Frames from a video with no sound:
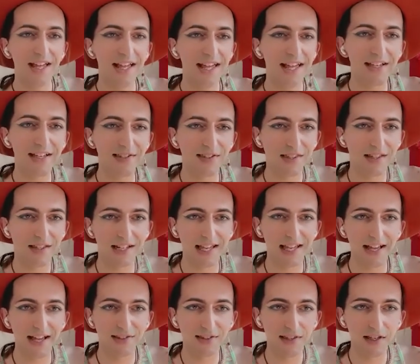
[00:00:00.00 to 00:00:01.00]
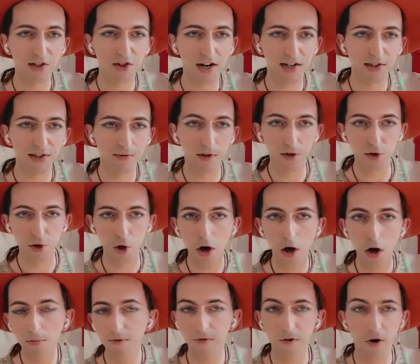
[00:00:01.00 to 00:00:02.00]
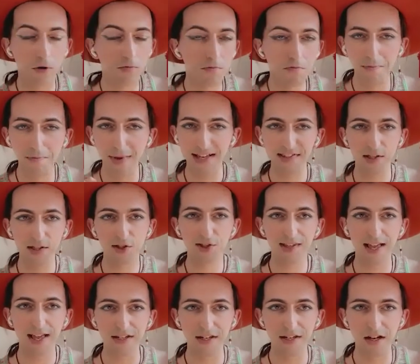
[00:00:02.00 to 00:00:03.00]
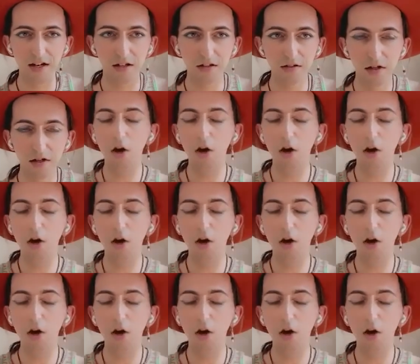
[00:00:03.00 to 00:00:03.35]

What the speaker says: is that it gets the address of the drop from message sender.